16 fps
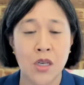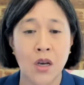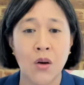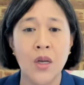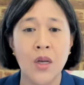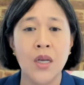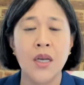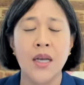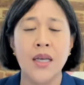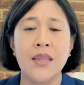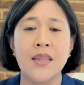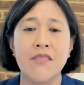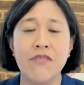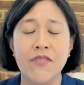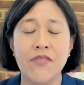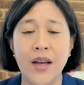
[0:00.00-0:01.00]
in that
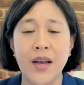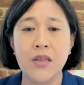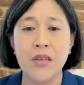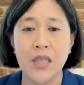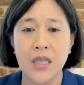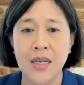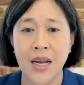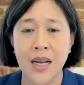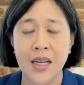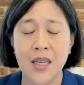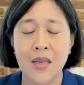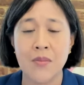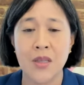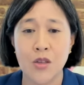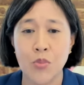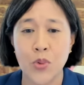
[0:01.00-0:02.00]
founding document, the
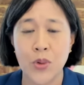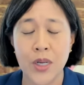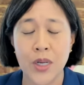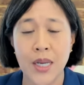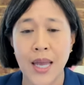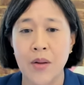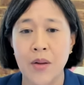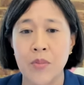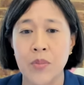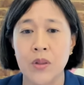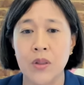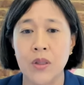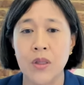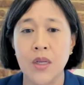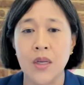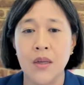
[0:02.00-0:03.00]
preamble
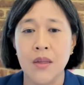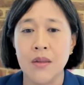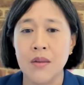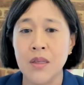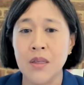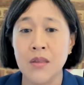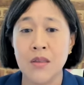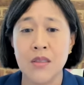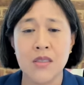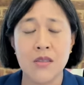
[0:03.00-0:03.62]
it's it's